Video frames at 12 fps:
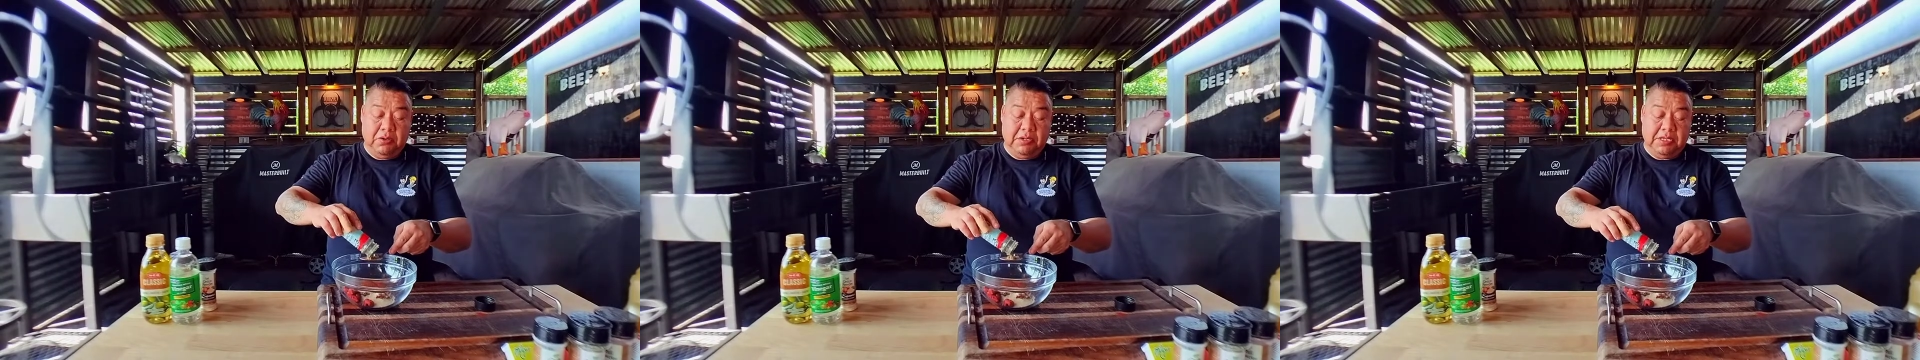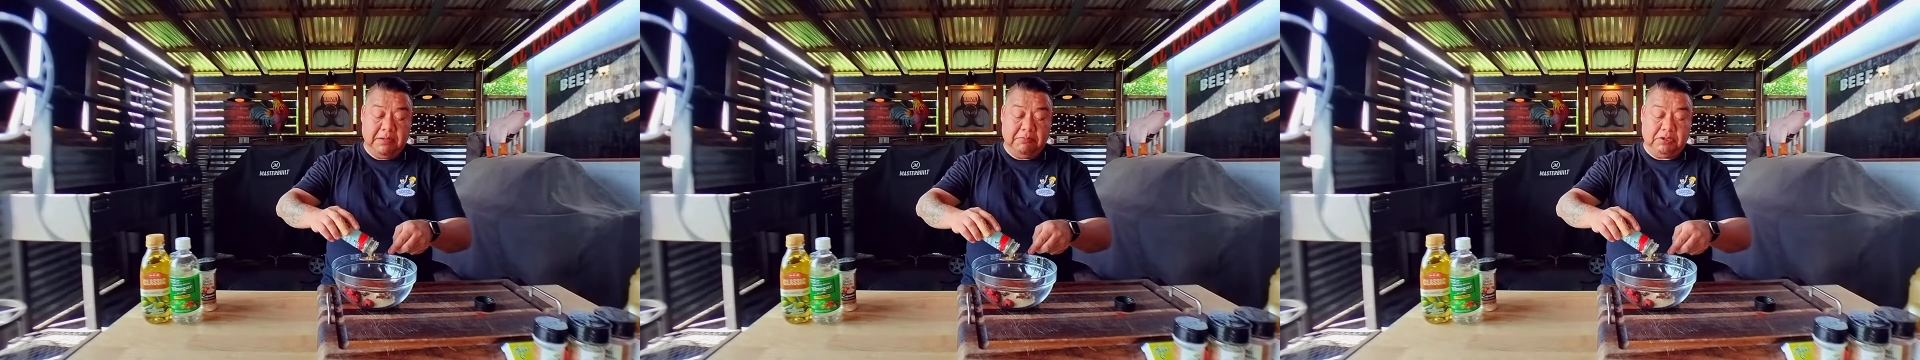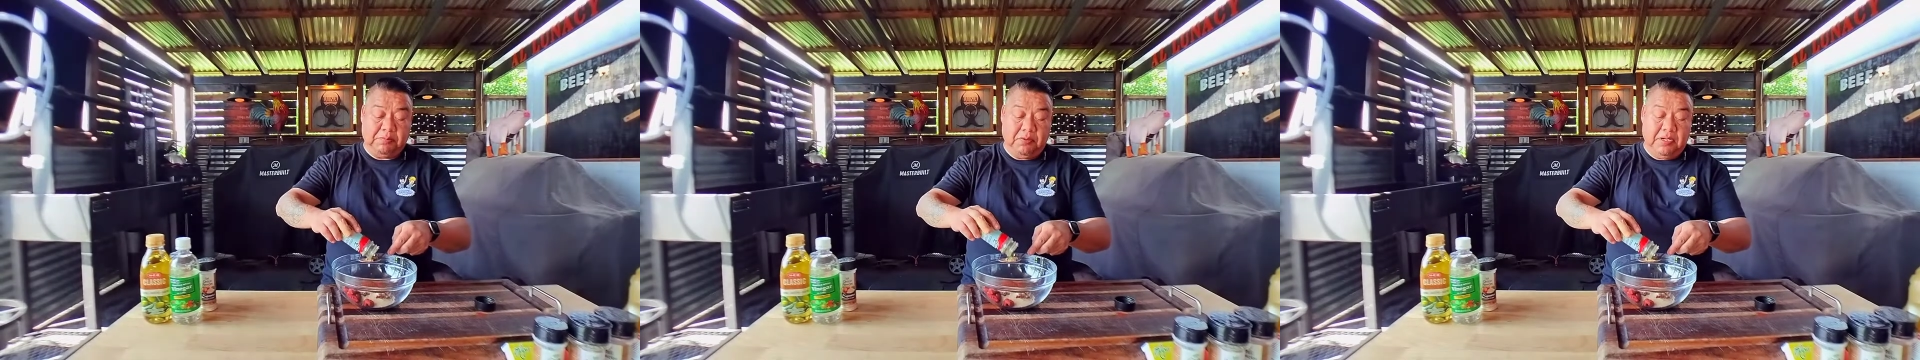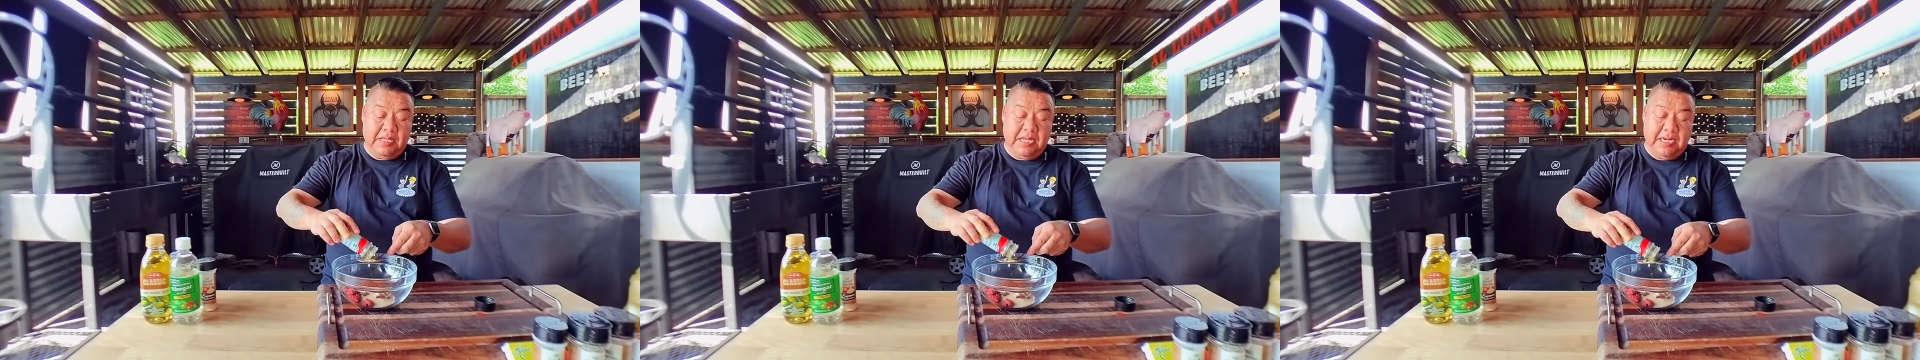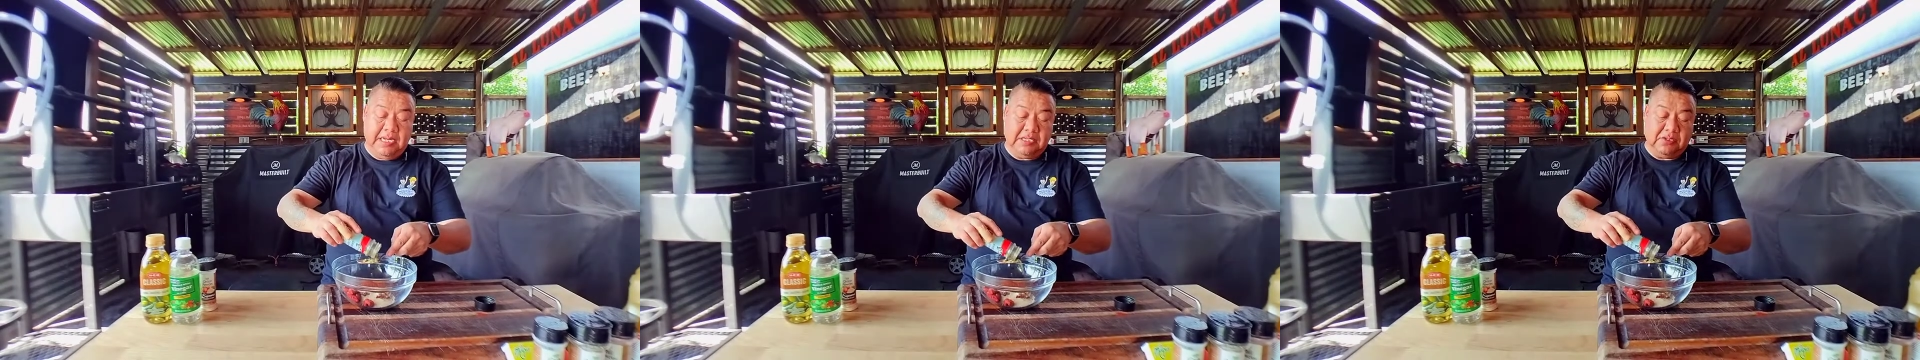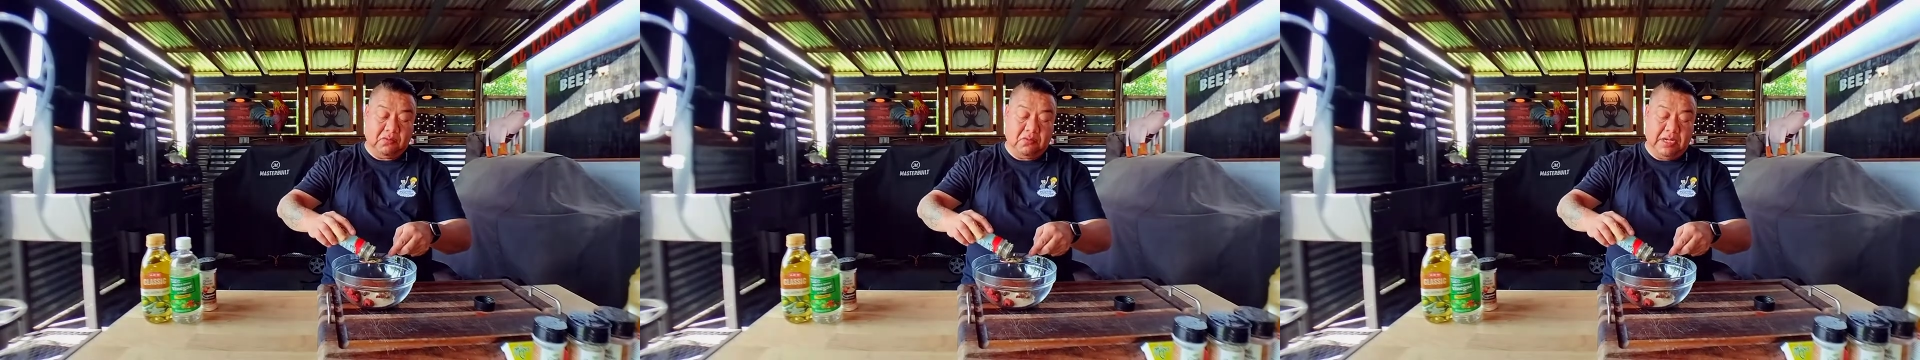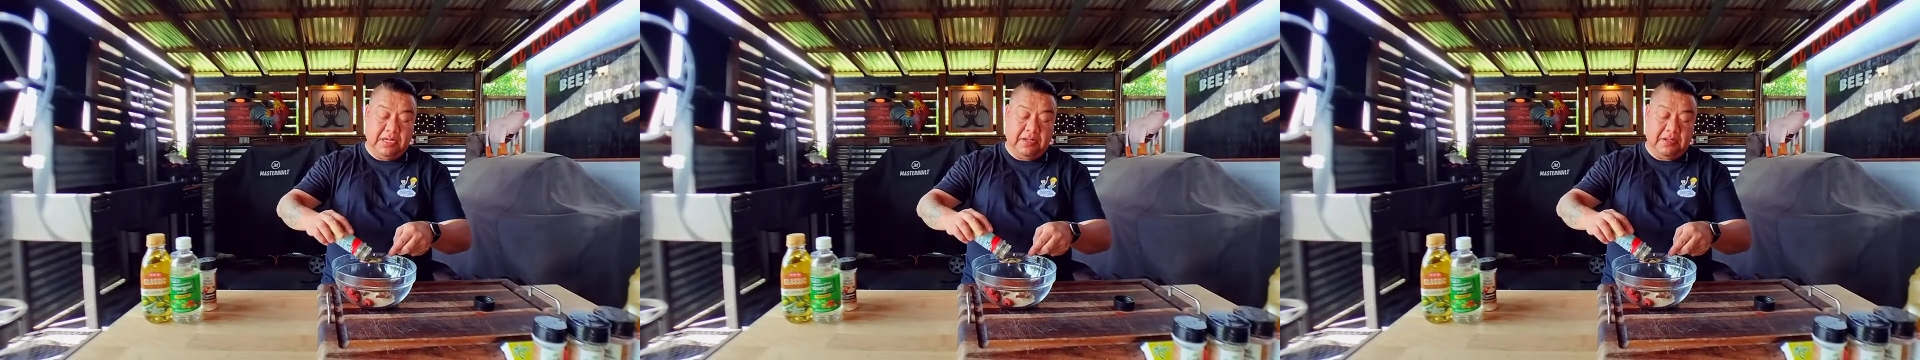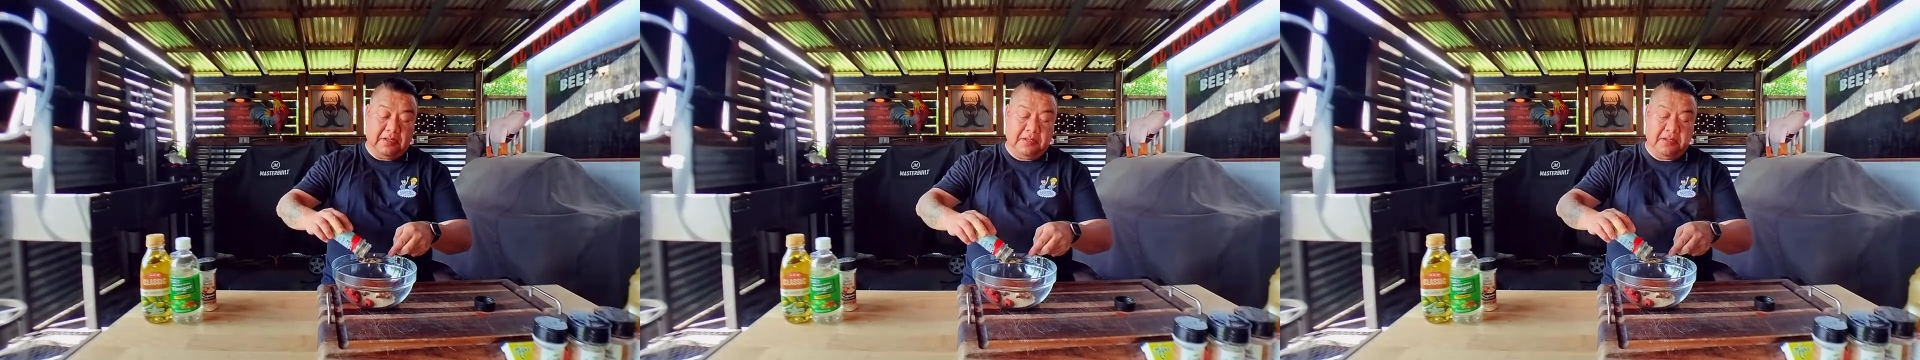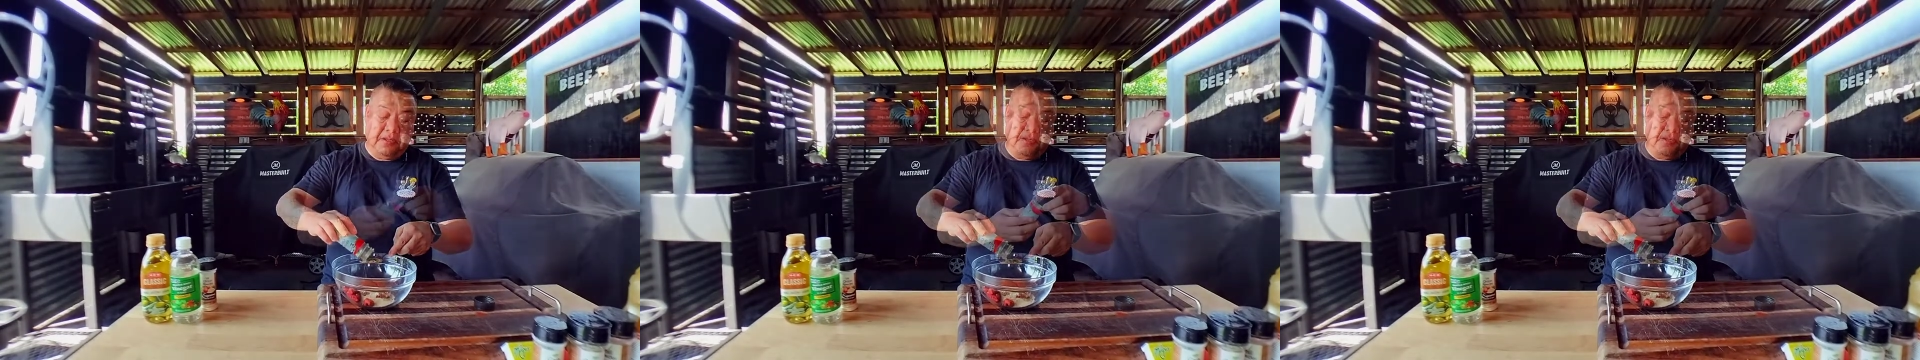do a tablespoon of that as well.